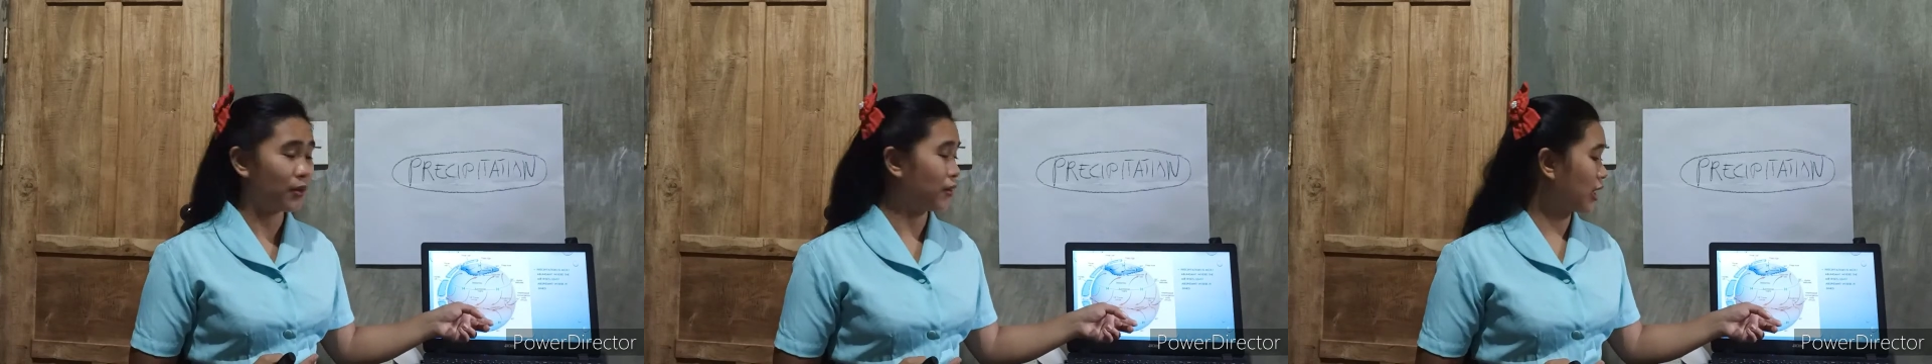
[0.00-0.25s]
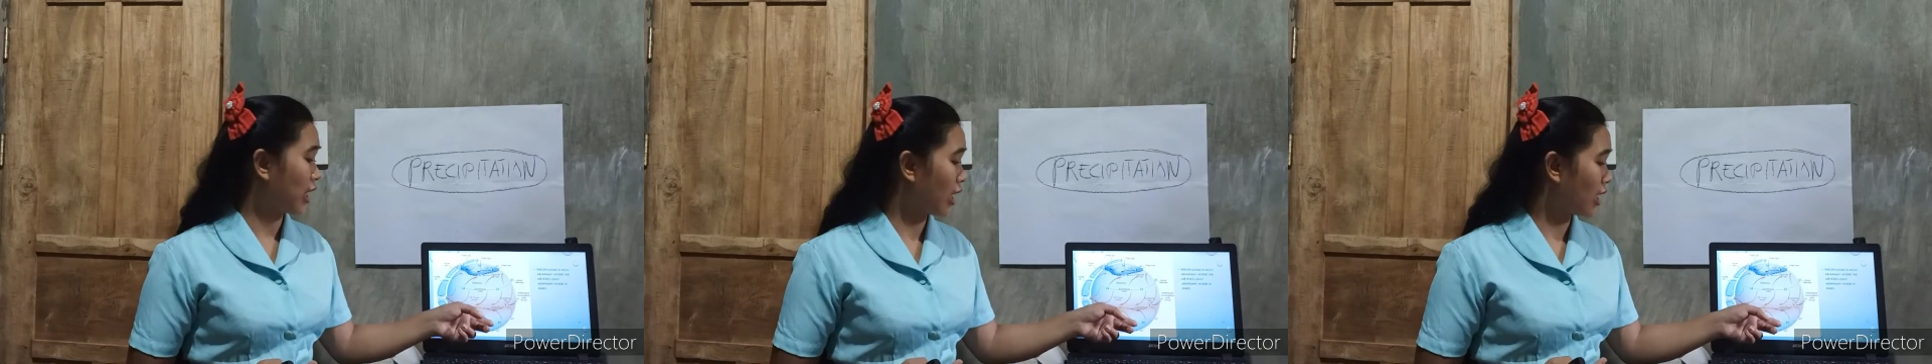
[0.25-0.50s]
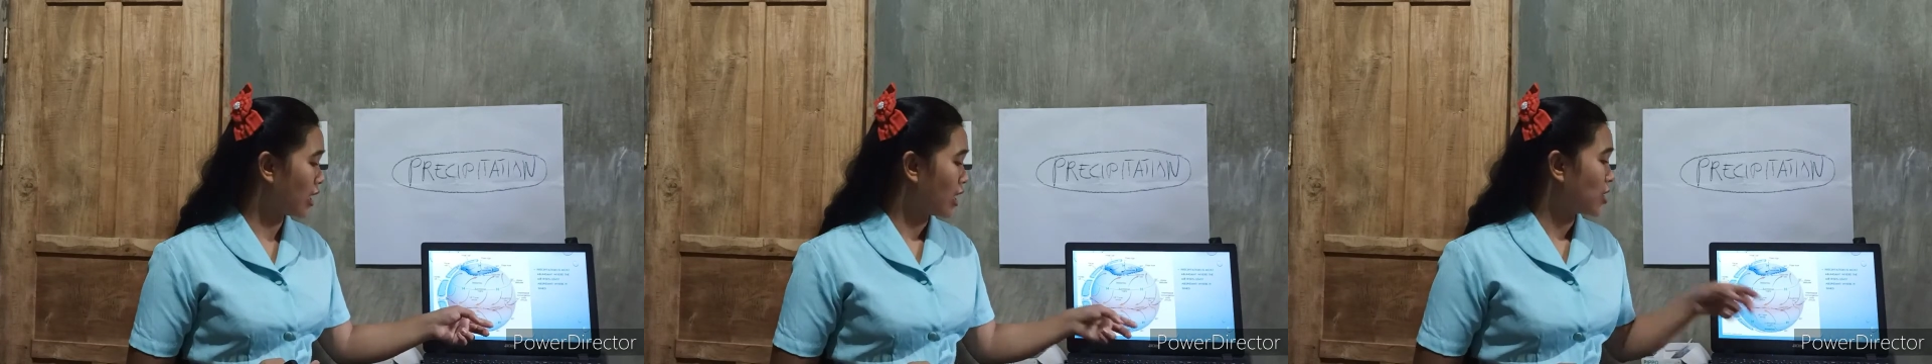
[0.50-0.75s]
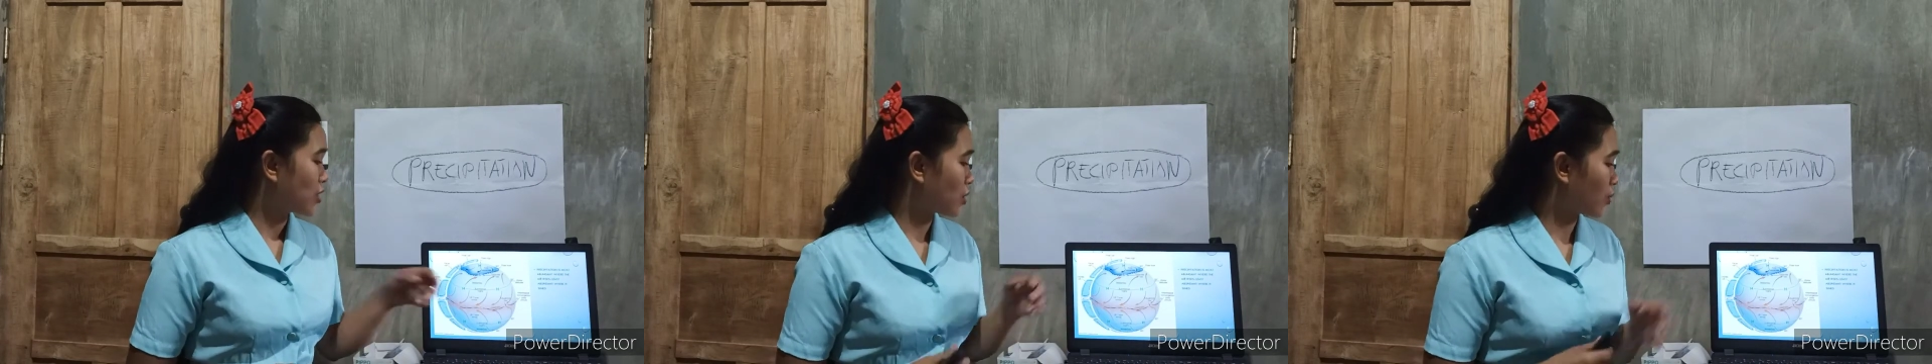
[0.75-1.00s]
Okay,
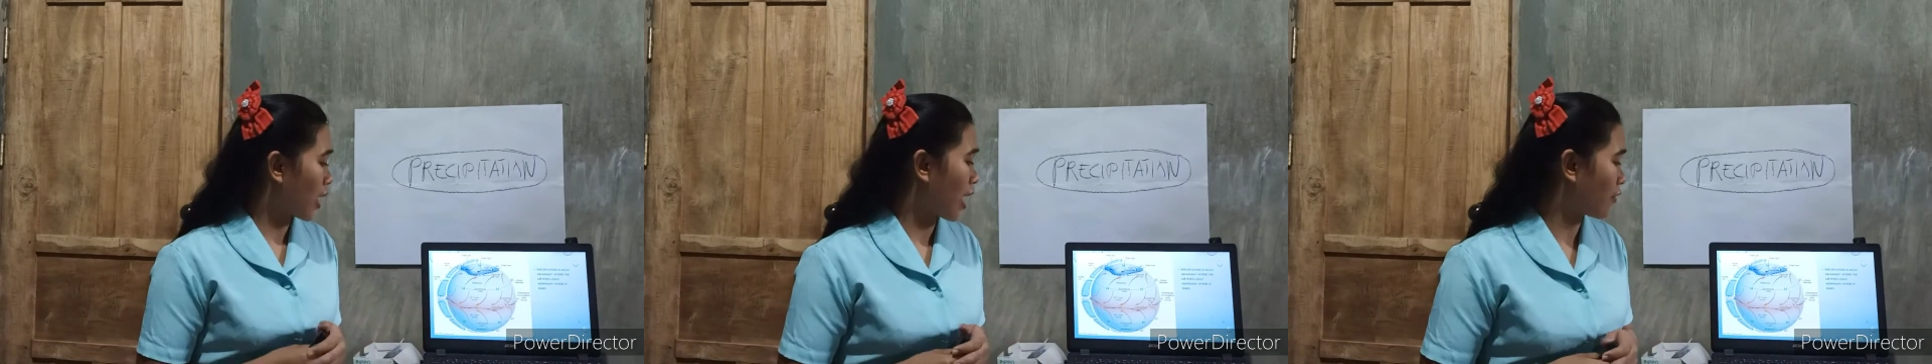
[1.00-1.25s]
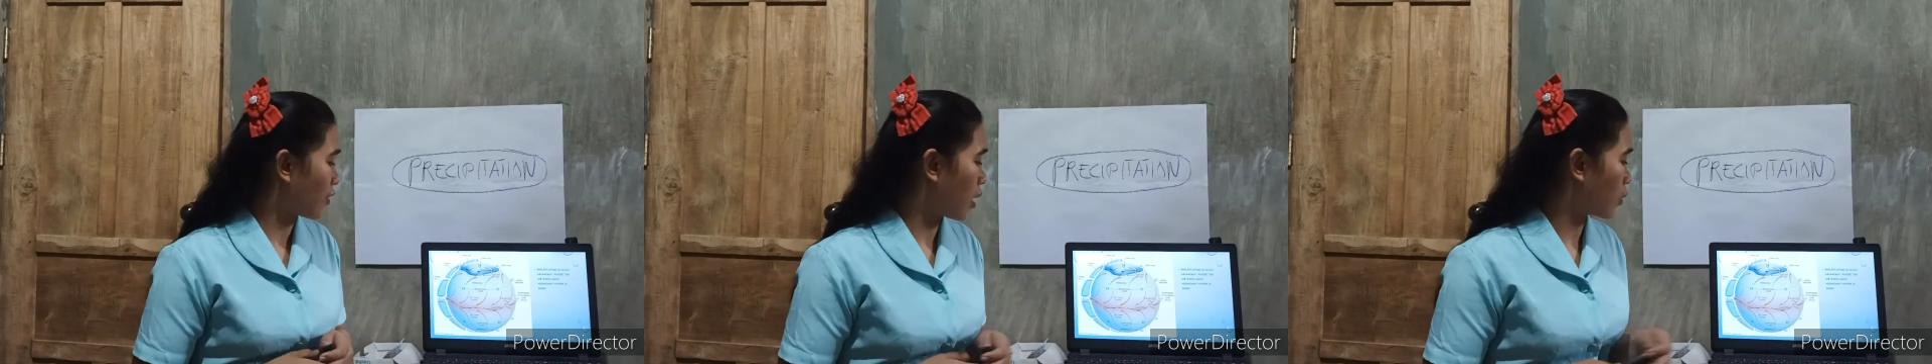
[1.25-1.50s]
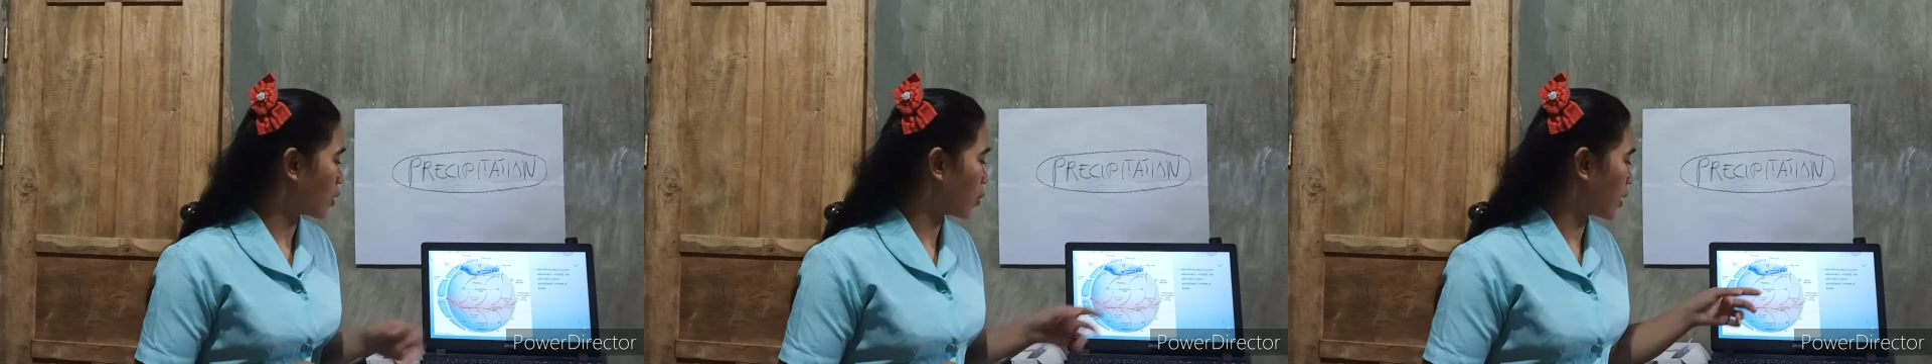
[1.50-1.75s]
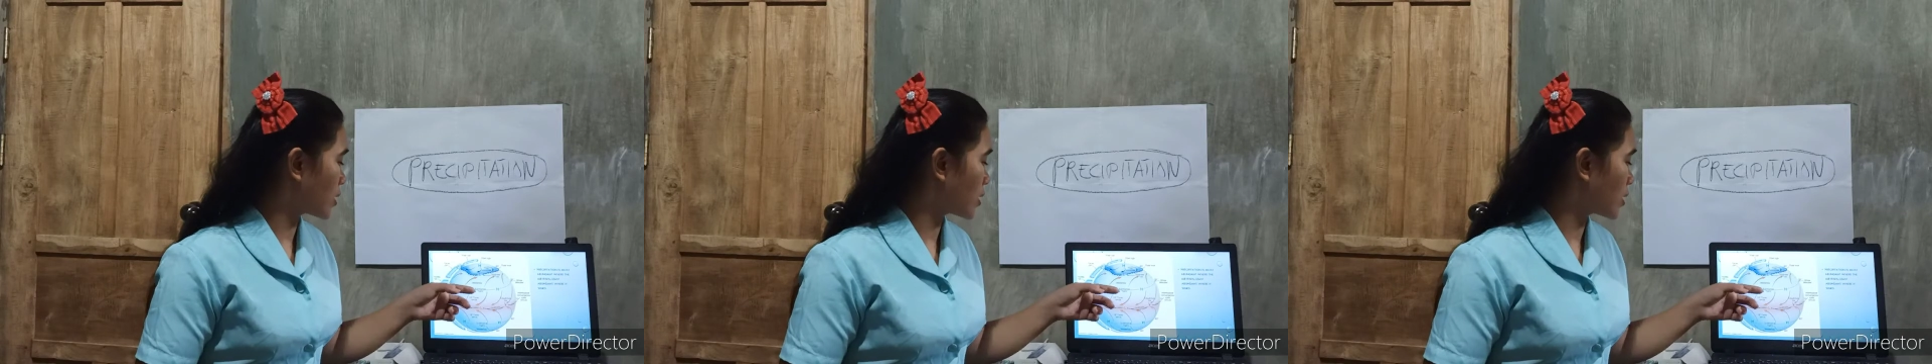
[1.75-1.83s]
so we have our